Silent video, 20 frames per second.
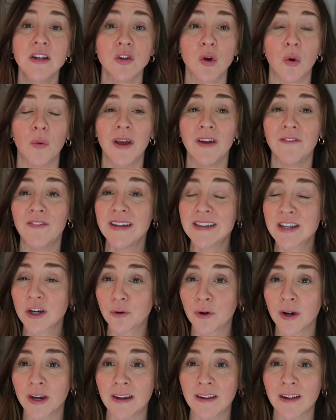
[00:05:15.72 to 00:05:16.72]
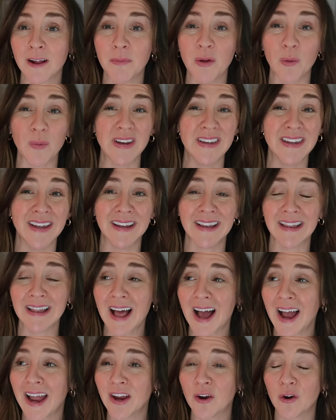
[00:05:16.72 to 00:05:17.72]
So if it's a curriculum that we didn't
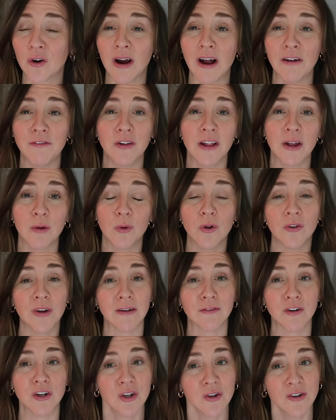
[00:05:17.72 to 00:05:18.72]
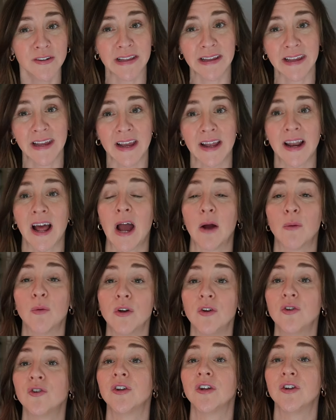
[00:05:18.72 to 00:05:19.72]
like or I feel like we'll never use again, I will
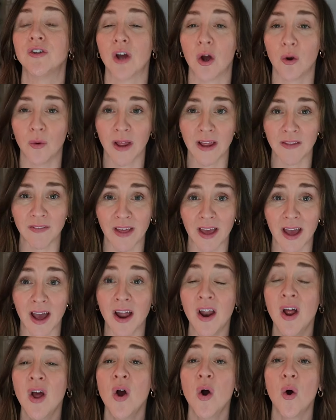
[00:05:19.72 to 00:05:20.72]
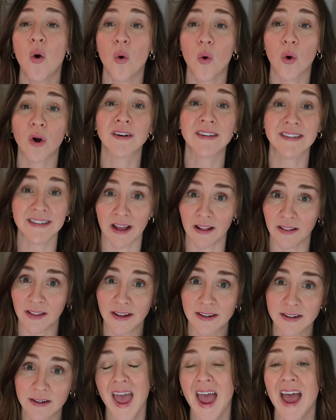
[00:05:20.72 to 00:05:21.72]
usually donate that or sell
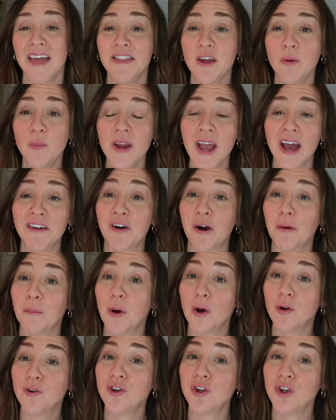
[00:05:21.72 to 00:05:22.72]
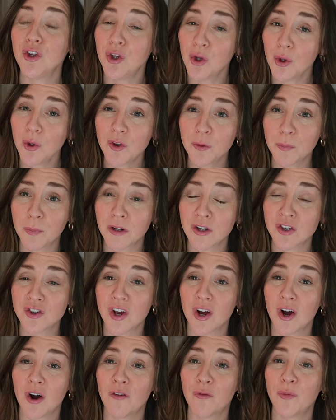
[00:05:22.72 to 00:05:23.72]
it. And then we have our most used
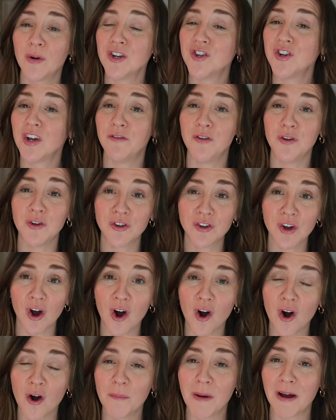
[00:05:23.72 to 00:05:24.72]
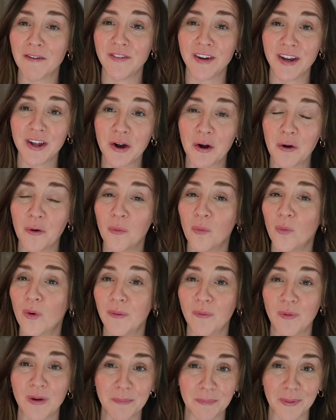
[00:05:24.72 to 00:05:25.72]
bookshelf, which if you saw my video
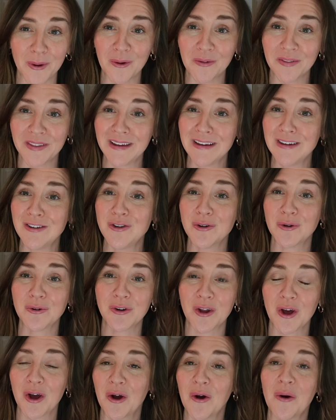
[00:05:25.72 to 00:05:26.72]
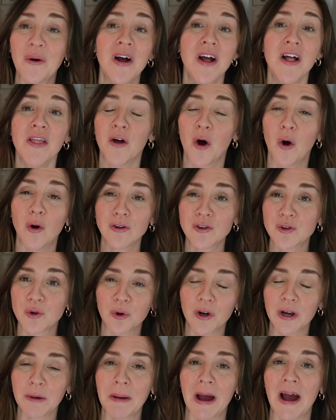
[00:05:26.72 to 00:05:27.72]
when we built these, you'll know the whole
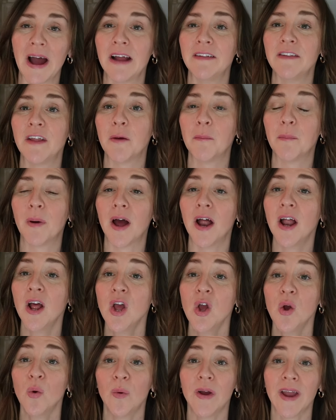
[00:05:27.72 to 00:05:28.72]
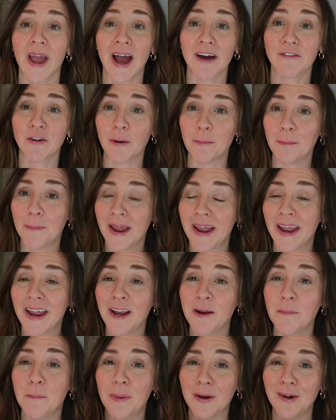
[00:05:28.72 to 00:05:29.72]
story behind them, but we have our
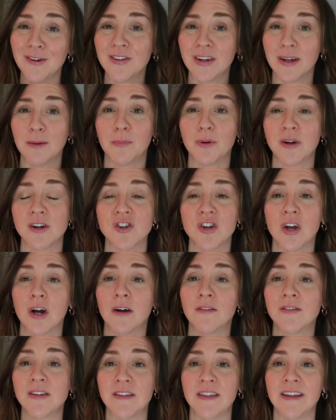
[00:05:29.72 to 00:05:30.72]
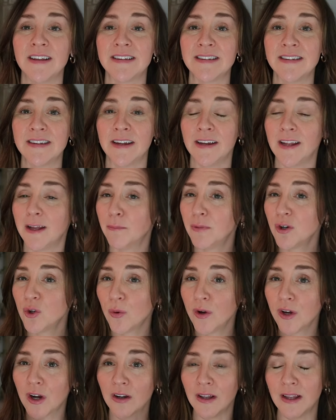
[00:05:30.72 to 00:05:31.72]
main built-in bookshelves that sit in
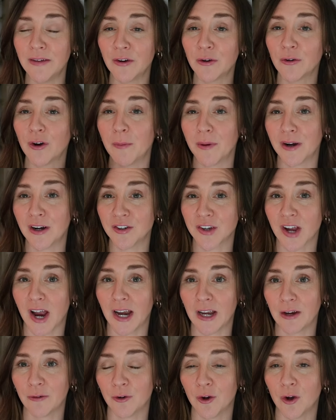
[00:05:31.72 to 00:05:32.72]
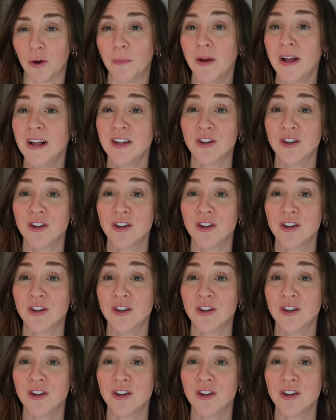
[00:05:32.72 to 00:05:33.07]
between our living room and our dining room.